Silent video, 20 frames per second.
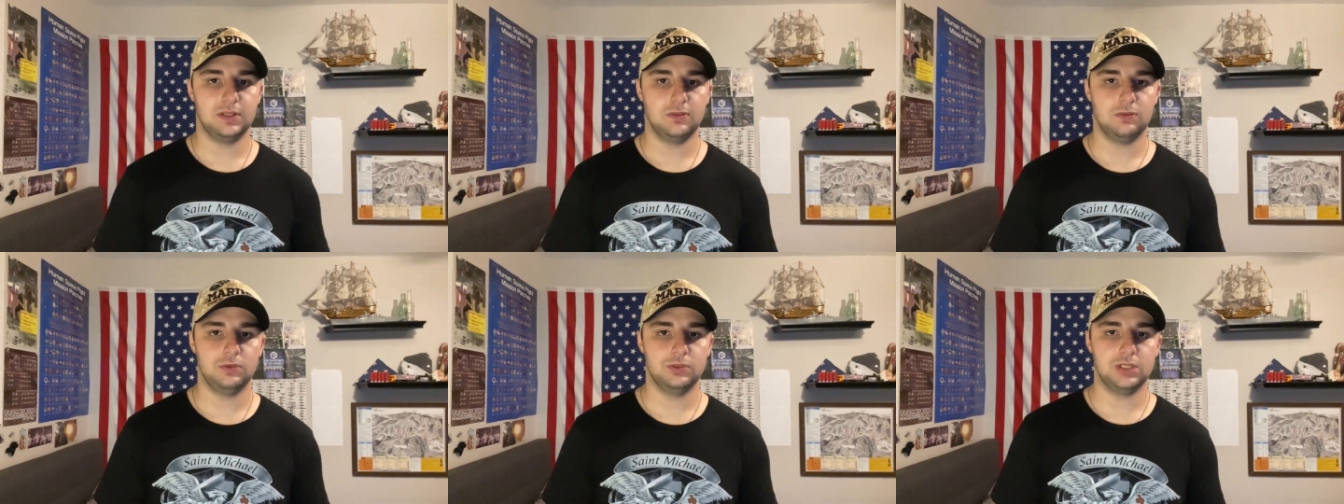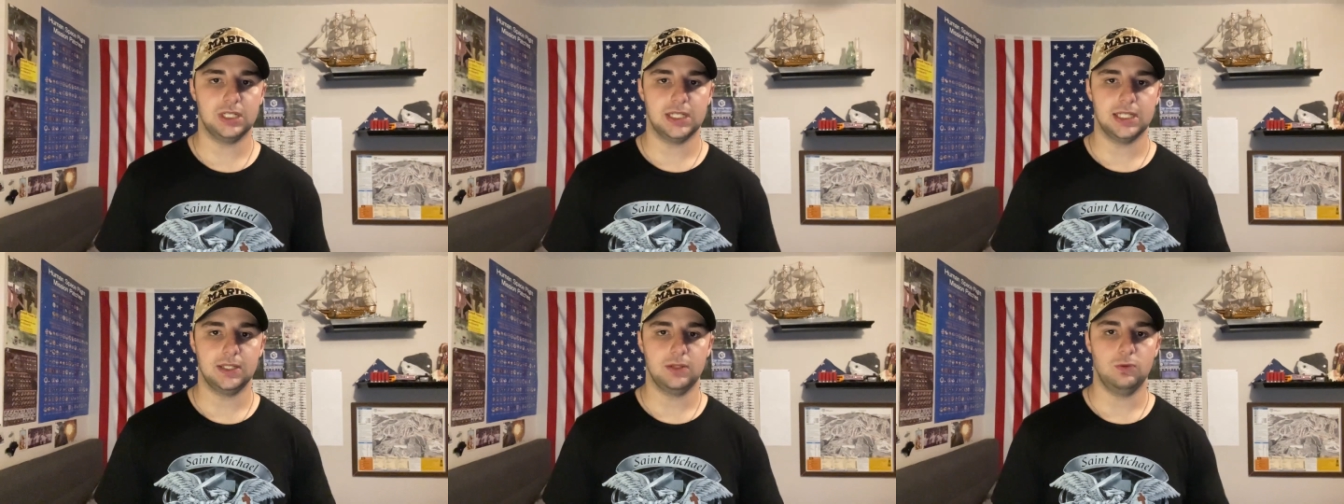which
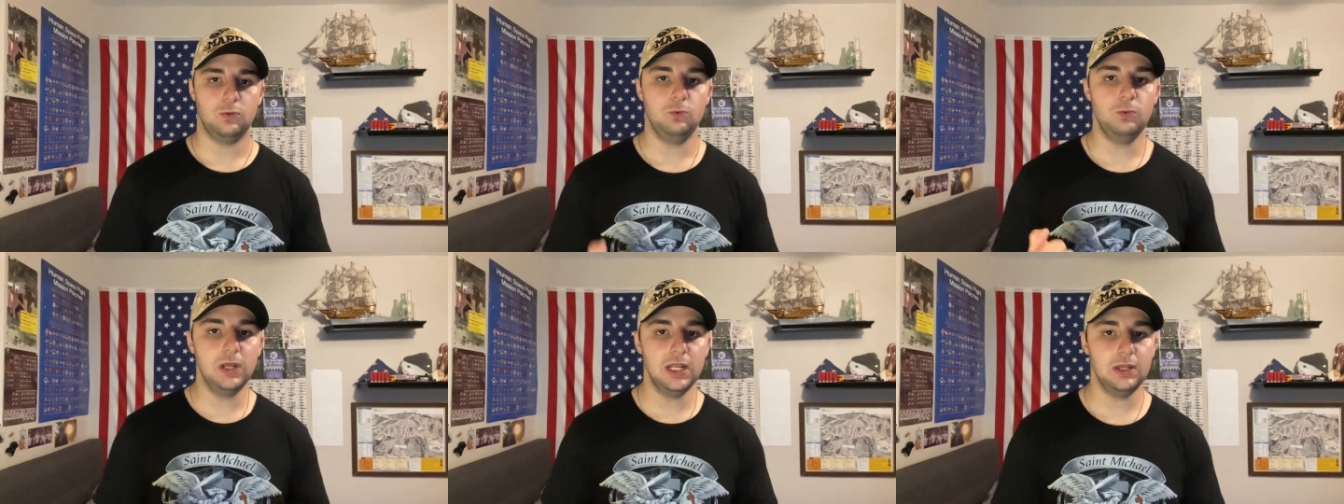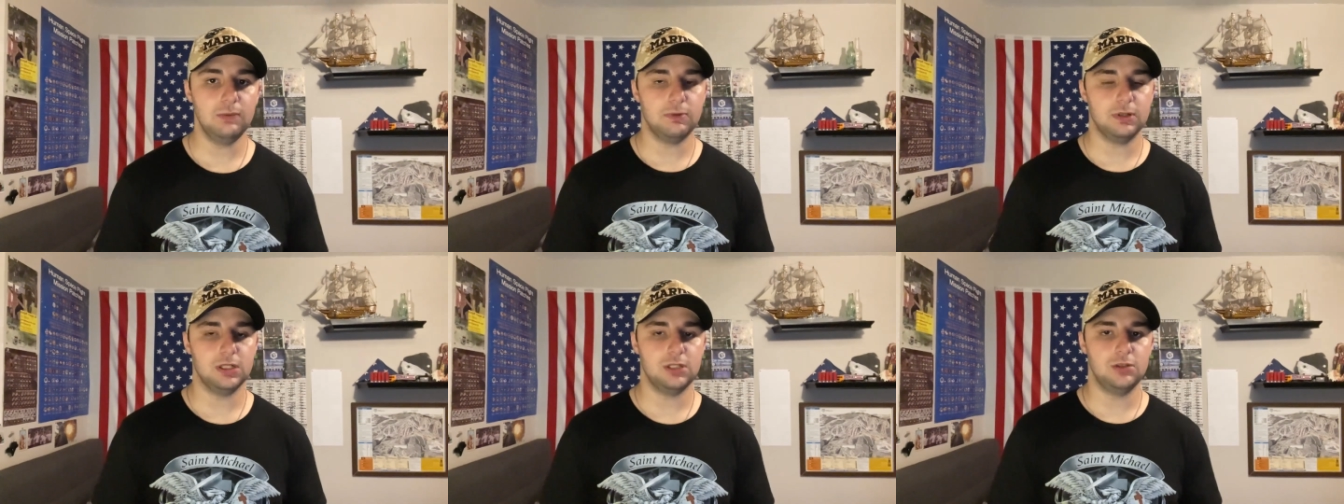I really
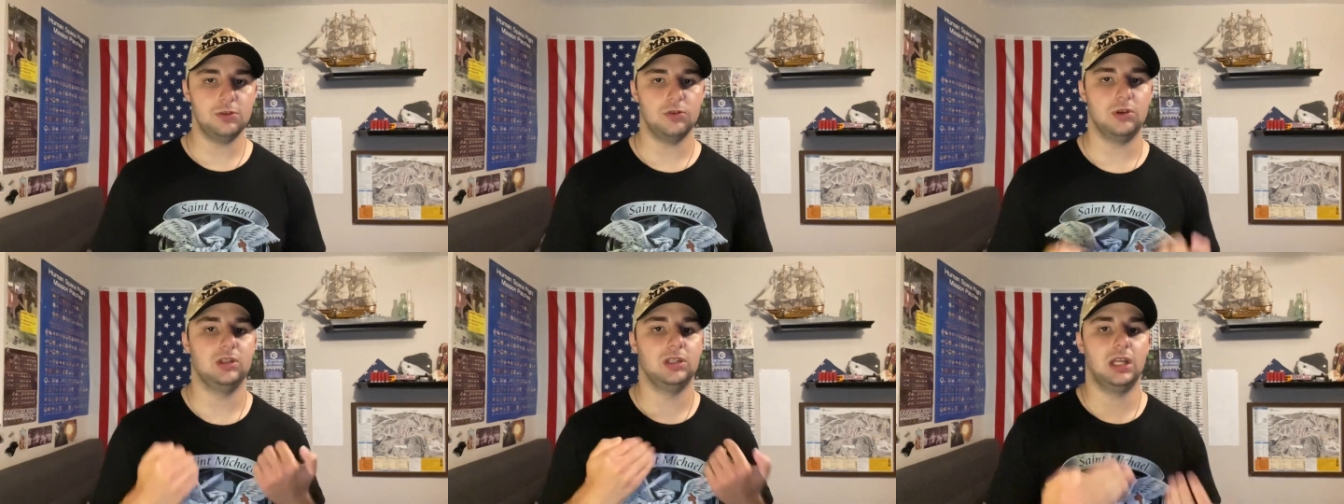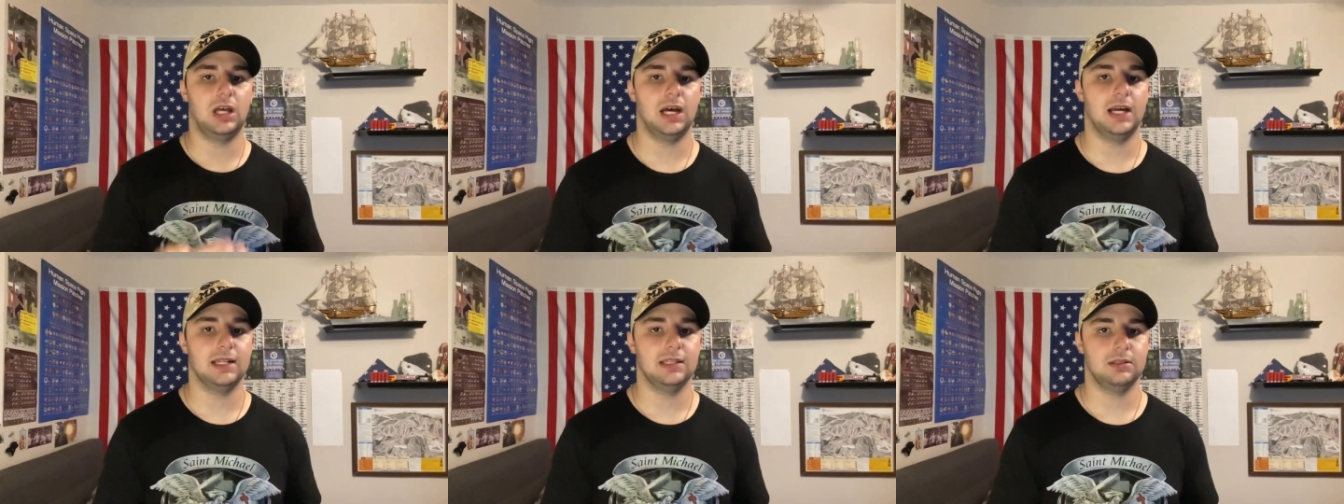want to do a
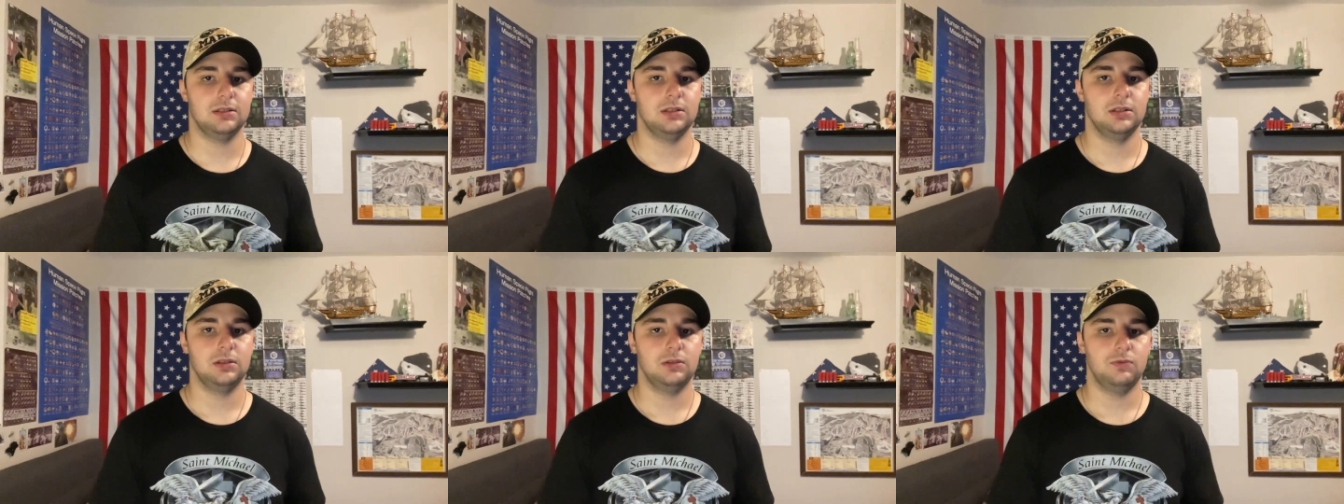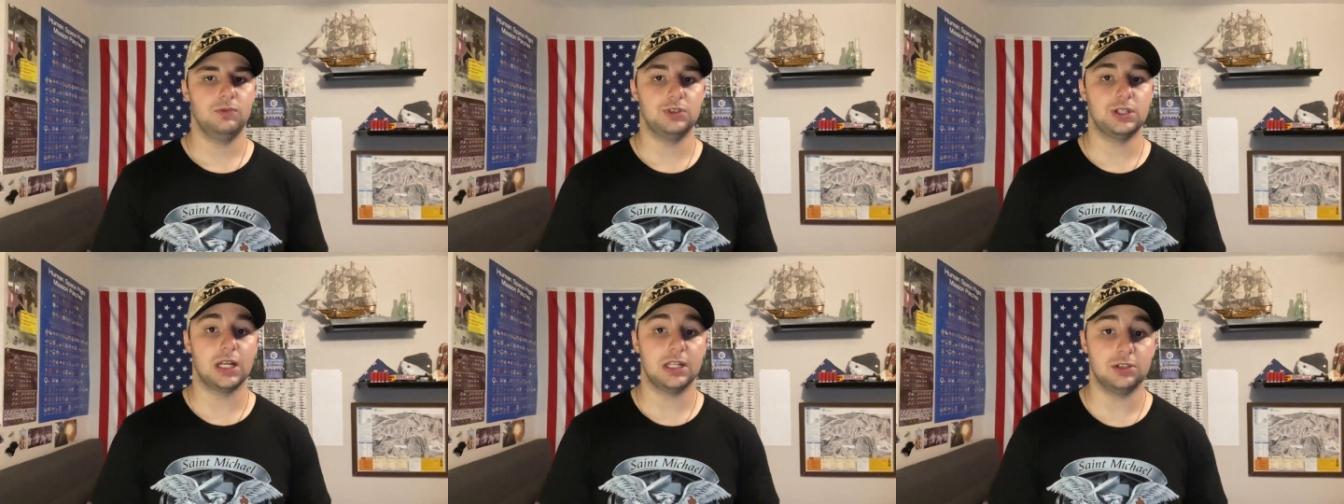lot,
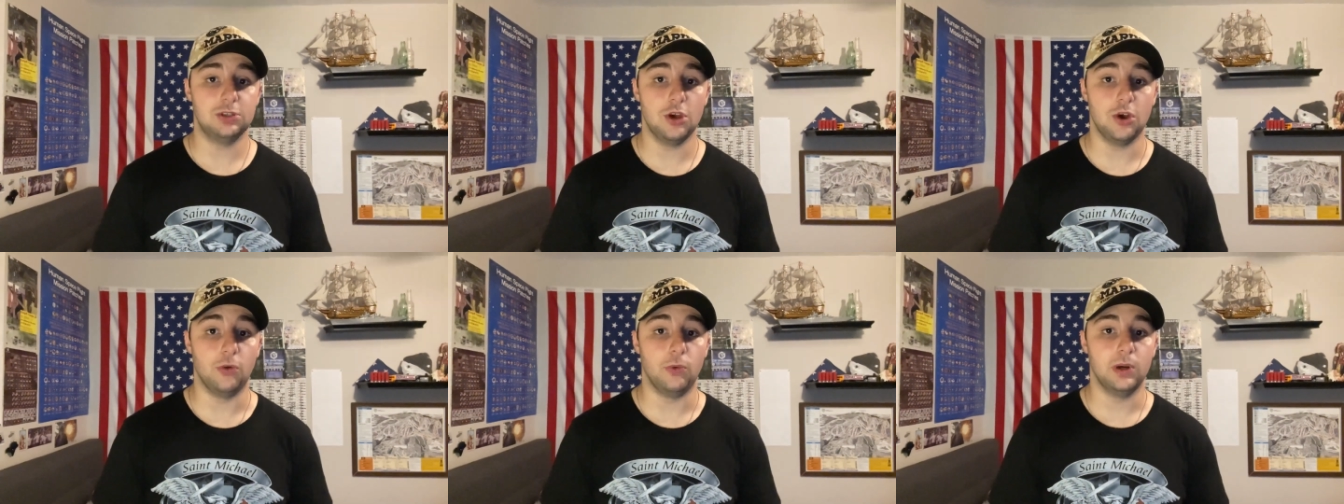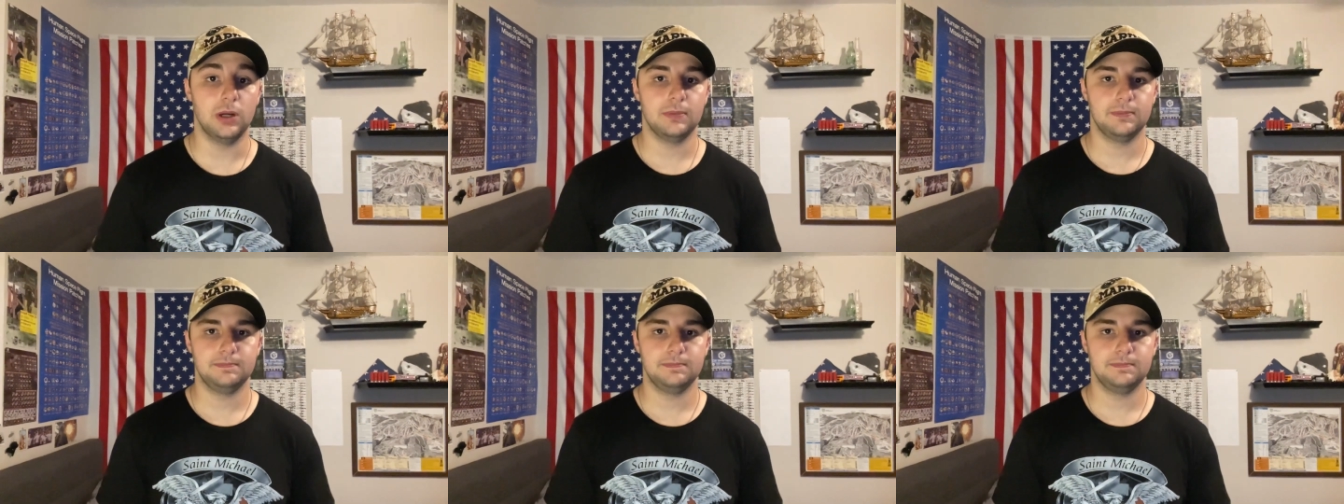which I do.